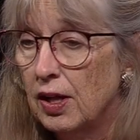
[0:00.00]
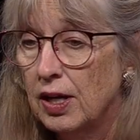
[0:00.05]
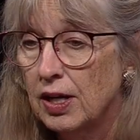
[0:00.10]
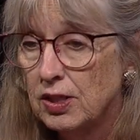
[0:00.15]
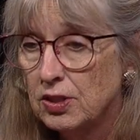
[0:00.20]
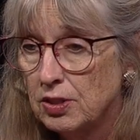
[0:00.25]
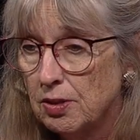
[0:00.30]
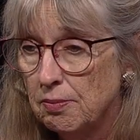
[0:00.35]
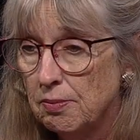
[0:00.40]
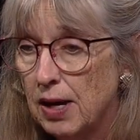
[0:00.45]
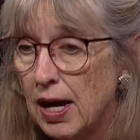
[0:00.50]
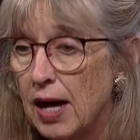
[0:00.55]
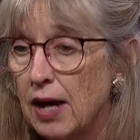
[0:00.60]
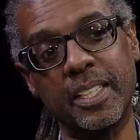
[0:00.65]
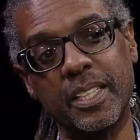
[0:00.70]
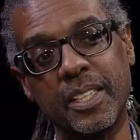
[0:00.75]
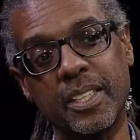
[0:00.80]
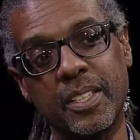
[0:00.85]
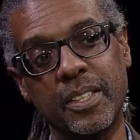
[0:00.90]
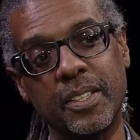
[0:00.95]
It's a
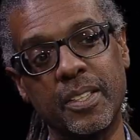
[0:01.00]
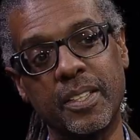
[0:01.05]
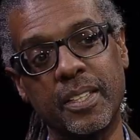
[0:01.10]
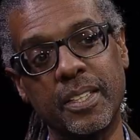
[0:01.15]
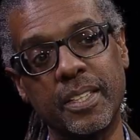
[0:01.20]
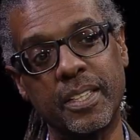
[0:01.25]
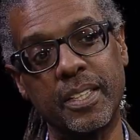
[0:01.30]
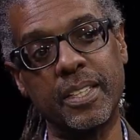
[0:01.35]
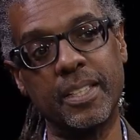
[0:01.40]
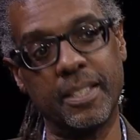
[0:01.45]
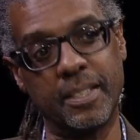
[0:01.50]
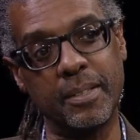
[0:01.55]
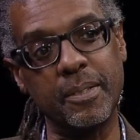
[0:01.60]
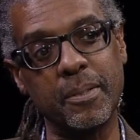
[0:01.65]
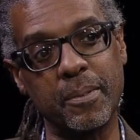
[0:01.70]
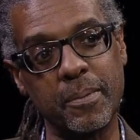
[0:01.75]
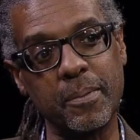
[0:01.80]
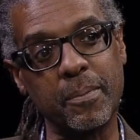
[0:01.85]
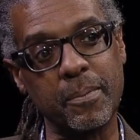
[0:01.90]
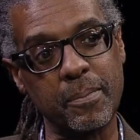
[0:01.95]
matter of people
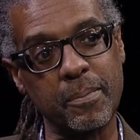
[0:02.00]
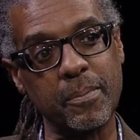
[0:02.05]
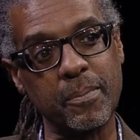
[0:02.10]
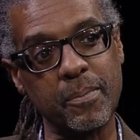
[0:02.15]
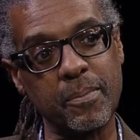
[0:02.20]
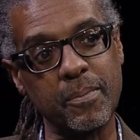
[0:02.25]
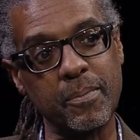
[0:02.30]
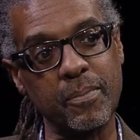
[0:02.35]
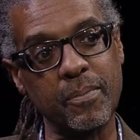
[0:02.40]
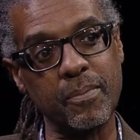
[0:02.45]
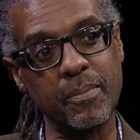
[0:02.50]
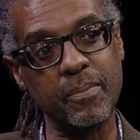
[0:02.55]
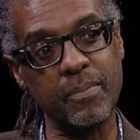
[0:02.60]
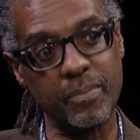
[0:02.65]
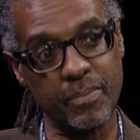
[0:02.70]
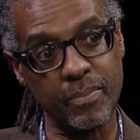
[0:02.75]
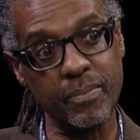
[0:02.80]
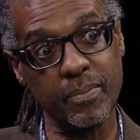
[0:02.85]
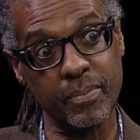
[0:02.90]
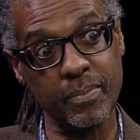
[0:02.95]
getting used to it, and
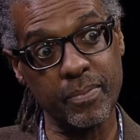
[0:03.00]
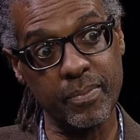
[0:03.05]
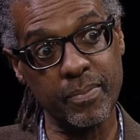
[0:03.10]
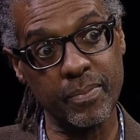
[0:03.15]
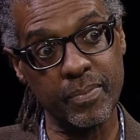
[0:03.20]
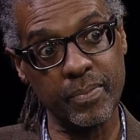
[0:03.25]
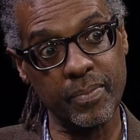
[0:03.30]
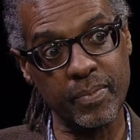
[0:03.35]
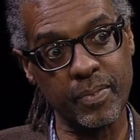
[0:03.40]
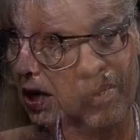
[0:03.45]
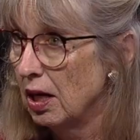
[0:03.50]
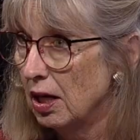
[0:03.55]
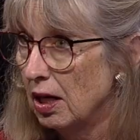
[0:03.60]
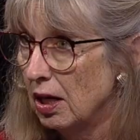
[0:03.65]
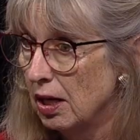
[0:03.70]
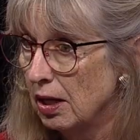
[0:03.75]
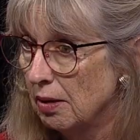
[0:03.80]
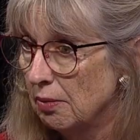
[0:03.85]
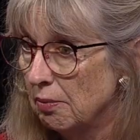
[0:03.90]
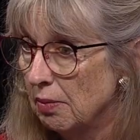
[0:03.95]
it takes
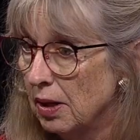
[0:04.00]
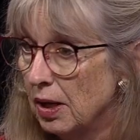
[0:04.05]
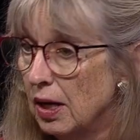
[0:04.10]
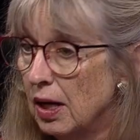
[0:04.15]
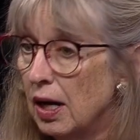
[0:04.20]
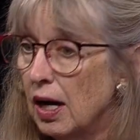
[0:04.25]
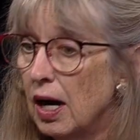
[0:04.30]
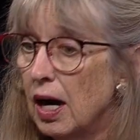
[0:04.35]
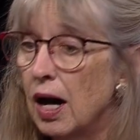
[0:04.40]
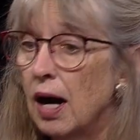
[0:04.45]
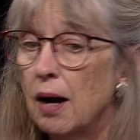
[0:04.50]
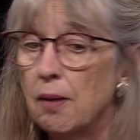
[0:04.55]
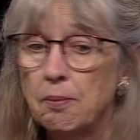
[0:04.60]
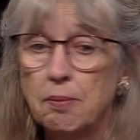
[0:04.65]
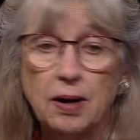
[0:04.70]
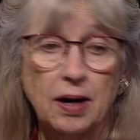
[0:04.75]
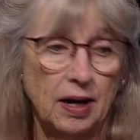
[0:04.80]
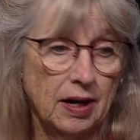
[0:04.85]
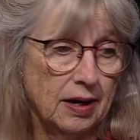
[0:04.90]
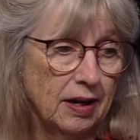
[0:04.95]
time.
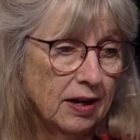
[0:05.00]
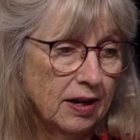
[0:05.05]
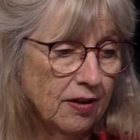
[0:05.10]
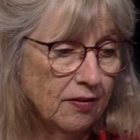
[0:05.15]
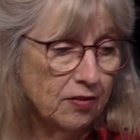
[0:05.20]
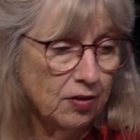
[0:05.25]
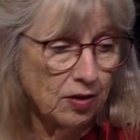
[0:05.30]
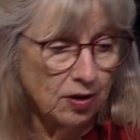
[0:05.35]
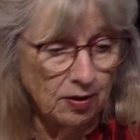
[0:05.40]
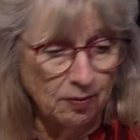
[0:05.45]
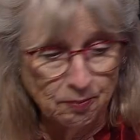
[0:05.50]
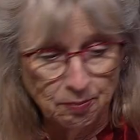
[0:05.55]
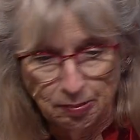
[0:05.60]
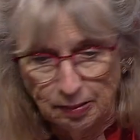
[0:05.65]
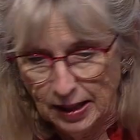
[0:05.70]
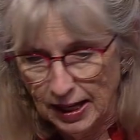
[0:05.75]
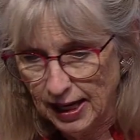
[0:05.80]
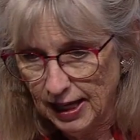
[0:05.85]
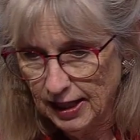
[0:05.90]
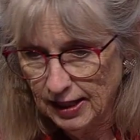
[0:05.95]
But if you can
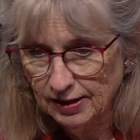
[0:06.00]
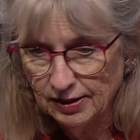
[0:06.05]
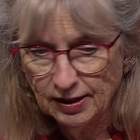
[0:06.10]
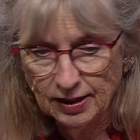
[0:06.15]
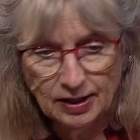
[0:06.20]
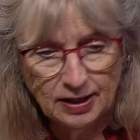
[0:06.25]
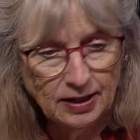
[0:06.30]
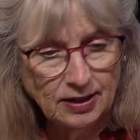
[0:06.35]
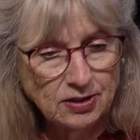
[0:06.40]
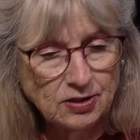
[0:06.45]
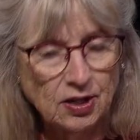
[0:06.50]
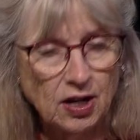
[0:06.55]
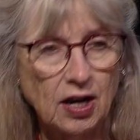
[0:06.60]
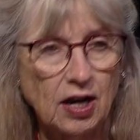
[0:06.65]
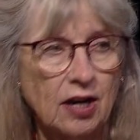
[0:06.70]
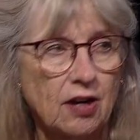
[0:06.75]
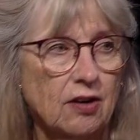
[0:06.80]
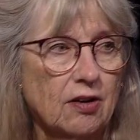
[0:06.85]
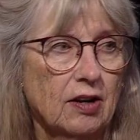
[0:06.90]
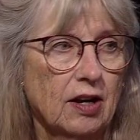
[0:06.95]
paint an
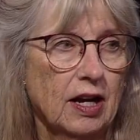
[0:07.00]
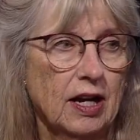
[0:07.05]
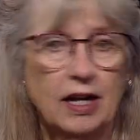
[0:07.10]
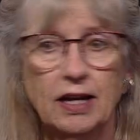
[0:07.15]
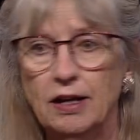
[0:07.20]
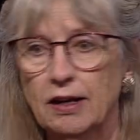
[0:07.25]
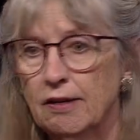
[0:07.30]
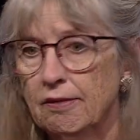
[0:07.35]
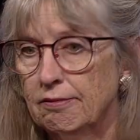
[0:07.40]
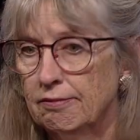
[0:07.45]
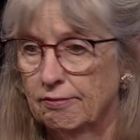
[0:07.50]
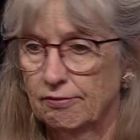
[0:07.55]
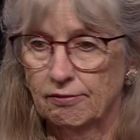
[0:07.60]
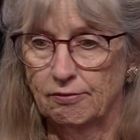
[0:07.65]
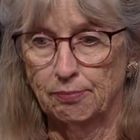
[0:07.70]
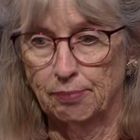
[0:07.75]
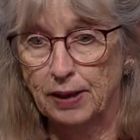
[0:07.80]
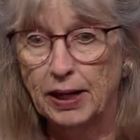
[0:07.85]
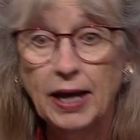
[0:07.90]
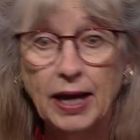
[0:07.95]
entire lane
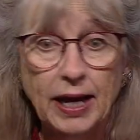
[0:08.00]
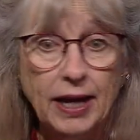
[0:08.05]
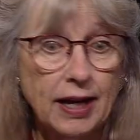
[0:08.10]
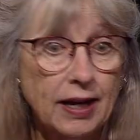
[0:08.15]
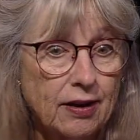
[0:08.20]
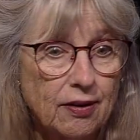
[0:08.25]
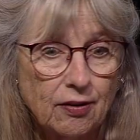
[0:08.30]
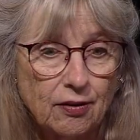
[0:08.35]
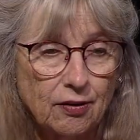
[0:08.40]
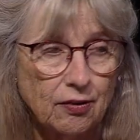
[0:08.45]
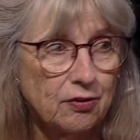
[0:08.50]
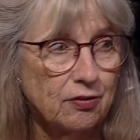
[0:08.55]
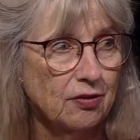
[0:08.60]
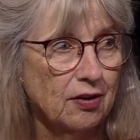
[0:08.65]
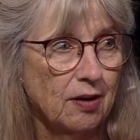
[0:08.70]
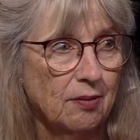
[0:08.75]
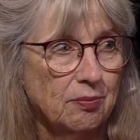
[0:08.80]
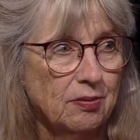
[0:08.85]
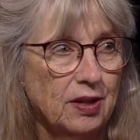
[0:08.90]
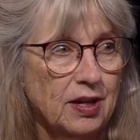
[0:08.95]
pink or
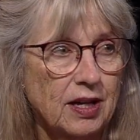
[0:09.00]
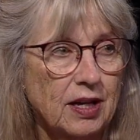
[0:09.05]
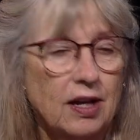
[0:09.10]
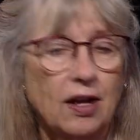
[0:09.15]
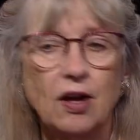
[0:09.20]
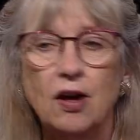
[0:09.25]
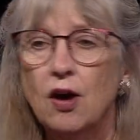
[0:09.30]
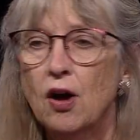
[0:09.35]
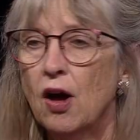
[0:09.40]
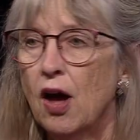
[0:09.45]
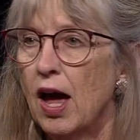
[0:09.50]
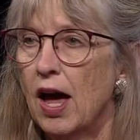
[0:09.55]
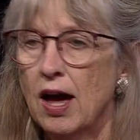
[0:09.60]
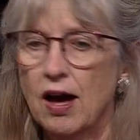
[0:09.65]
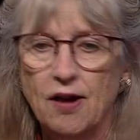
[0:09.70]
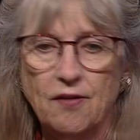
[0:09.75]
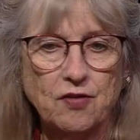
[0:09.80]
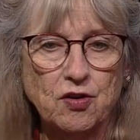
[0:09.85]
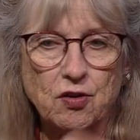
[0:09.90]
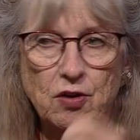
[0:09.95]
something,
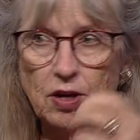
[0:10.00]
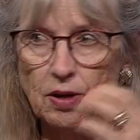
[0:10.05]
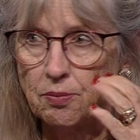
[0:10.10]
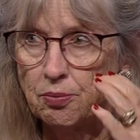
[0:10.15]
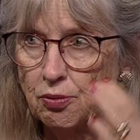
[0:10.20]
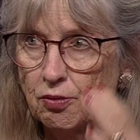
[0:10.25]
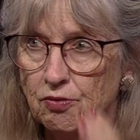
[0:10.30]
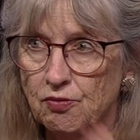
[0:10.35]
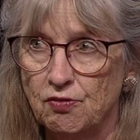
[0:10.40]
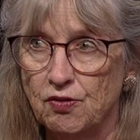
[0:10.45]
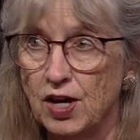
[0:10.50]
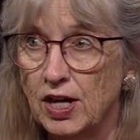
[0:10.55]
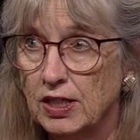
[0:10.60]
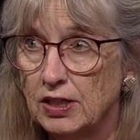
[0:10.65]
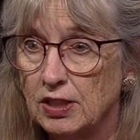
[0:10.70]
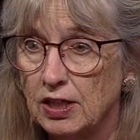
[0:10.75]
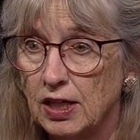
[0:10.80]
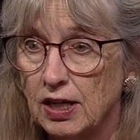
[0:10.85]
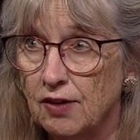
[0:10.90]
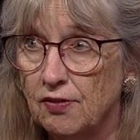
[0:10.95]
if you can
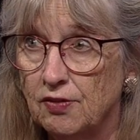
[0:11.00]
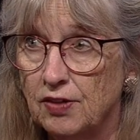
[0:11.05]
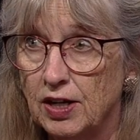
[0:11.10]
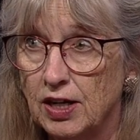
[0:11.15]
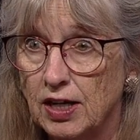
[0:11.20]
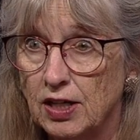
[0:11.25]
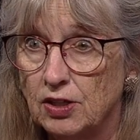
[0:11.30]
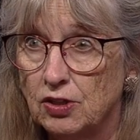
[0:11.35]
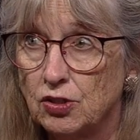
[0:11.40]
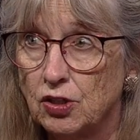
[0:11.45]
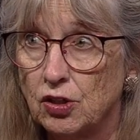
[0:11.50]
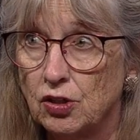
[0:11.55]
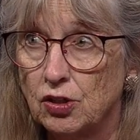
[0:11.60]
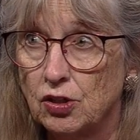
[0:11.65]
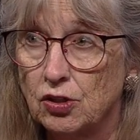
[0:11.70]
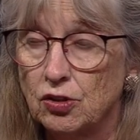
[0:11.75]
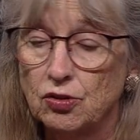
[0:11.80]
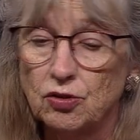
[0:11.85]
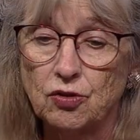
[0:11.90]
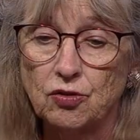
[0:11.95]
prevent left-hand
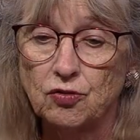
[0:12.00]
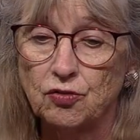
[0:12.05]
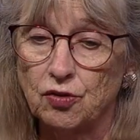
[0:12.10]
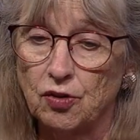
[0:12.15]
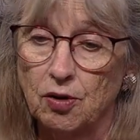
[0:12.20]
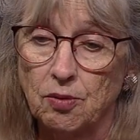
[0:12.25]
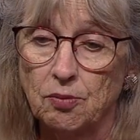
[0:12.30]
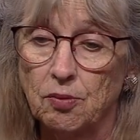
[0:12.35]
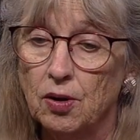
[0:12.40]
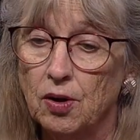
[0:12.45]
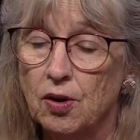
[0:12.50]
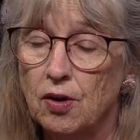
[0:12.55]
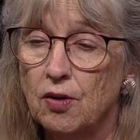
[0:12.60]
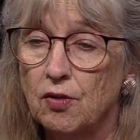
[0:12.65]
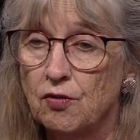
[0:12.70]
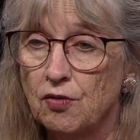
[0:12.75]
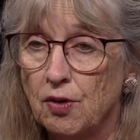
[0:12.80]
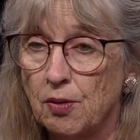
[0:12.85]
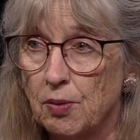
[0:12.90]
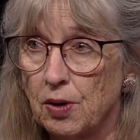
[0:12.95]
turns from
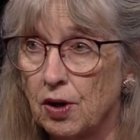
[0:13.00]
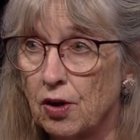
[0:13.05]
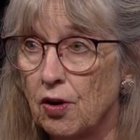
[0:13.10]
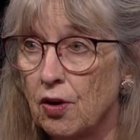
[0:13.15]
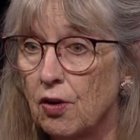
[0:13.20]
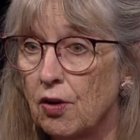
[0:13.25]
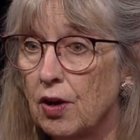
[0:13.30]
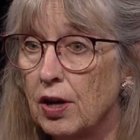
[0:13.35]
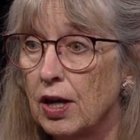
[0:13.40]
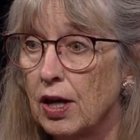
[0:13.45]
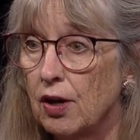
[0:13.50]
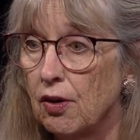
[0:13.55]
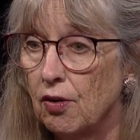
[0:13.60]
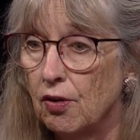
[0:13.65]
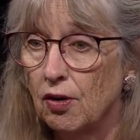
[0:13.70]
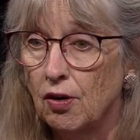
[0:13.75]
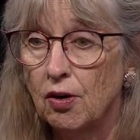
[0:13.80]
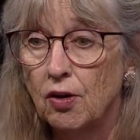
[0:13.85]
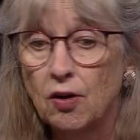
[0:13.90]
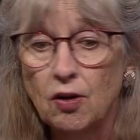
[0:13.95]
occurring at
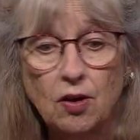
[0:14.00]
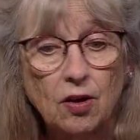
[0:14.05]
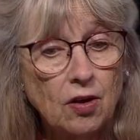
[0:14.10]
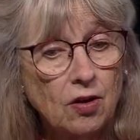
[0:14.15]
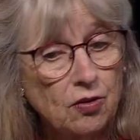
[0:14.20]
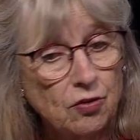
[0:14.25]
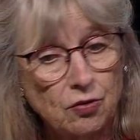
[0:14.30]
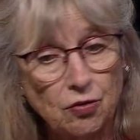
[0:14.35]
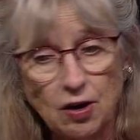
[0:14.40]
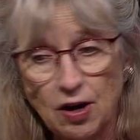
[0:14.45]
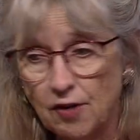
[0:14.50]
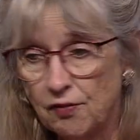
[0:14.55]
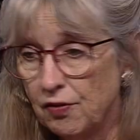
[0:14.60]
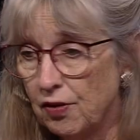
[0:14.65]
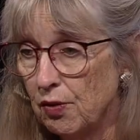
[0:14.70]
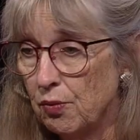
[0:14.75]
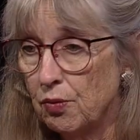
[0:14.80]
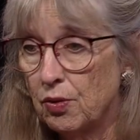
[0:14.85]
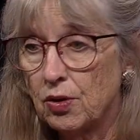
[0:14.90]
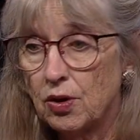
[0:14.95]
all,
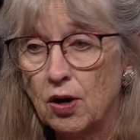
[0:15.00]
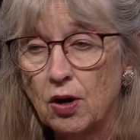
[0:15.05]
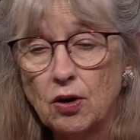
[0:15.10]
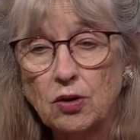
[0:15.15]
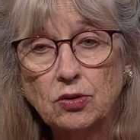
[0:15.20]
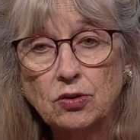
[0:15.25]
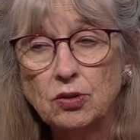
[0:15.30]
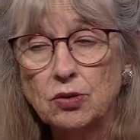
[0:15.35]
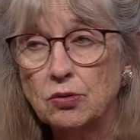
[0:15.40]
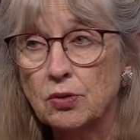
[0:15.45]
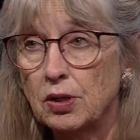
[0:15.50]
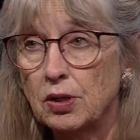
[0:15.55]
traffic will go to